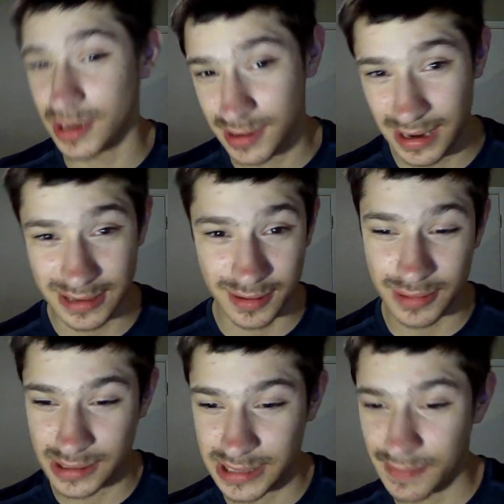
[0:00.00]
That's what I'm trying
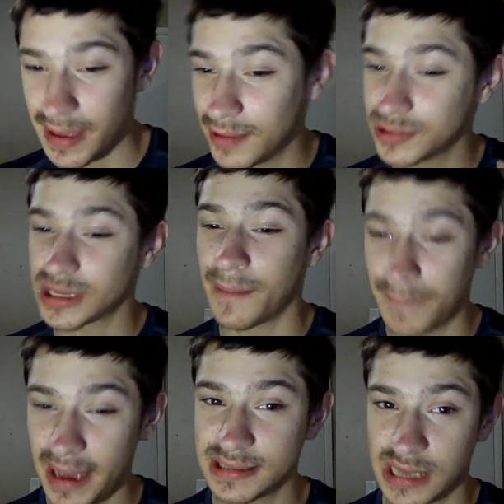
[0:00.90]
to say. It was
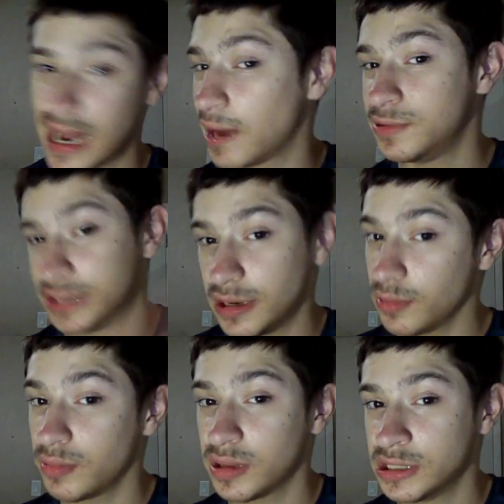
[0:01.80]
amazing, and I
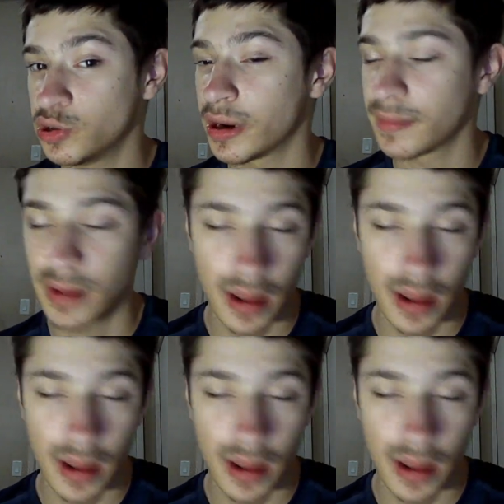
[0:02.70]
genuinely really enjoyed it.